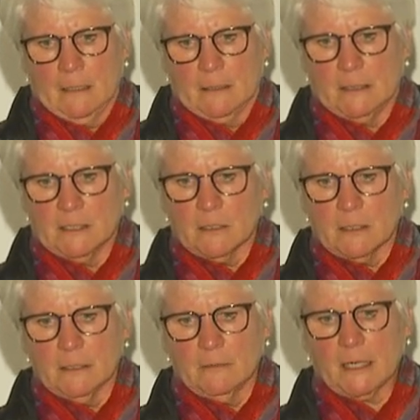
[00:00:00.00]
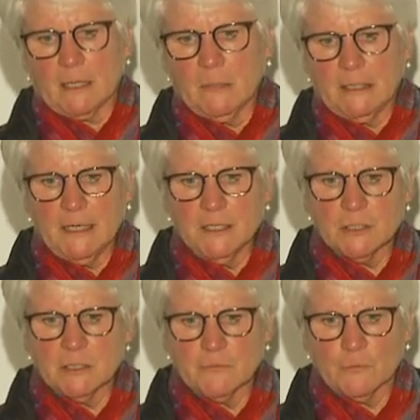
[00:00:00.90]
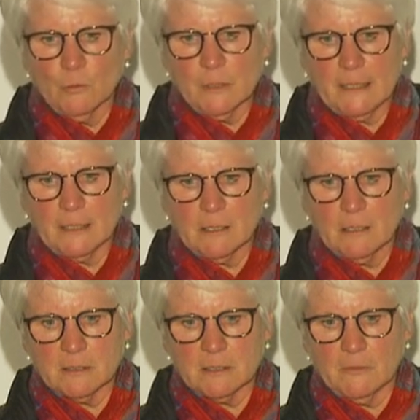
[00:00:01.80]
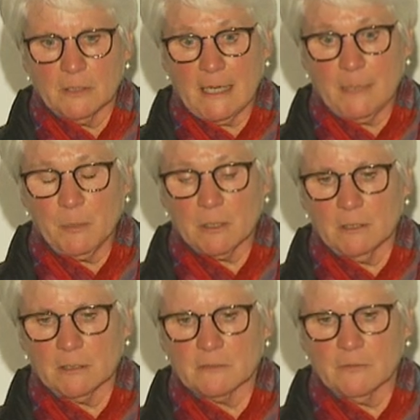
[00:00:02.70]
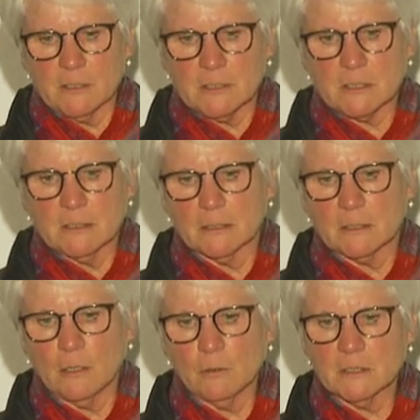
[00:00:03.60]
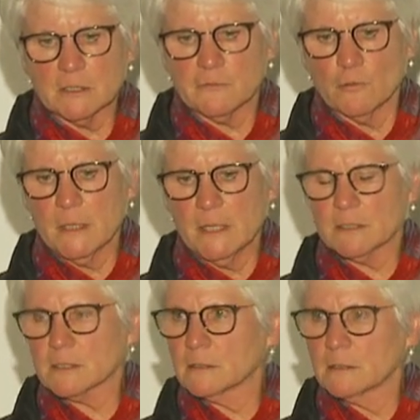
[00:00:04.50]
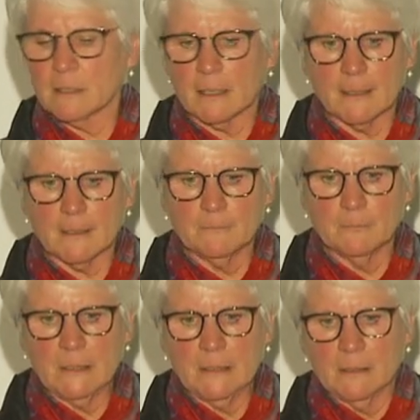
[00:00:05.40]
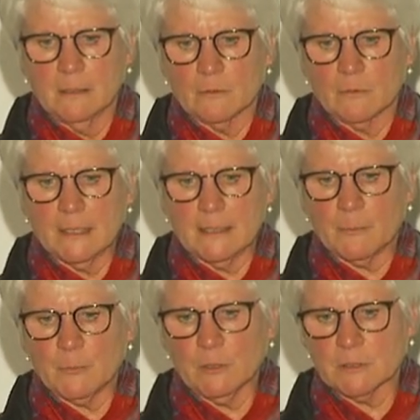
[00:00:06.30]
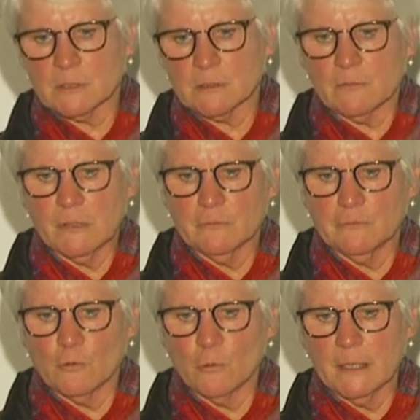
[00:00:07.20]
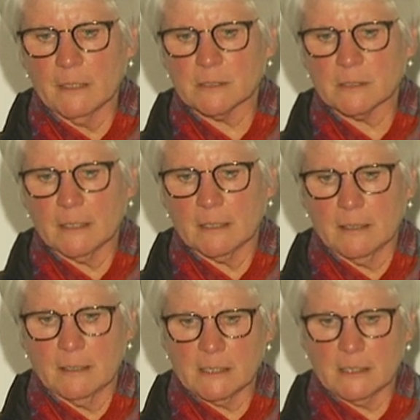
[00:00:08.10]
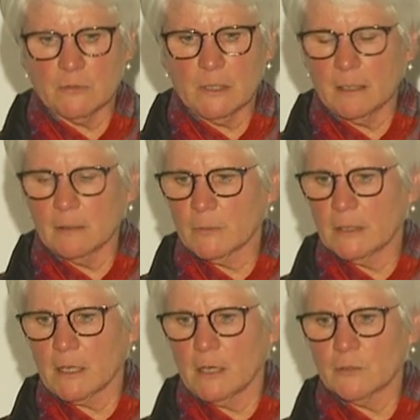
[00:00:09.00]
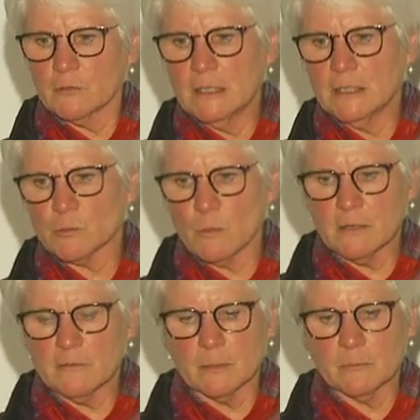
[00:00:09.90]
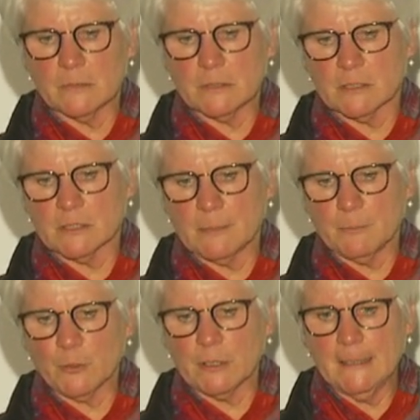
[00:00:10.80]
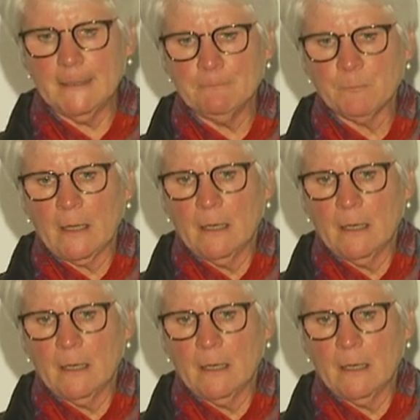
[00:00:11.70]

These are the recommendations for all the other cultivars, the apple cultivars, goldens 4 weeks, red apples 3 to 4 weeks, etc. I'm going to go through each one of them just separately.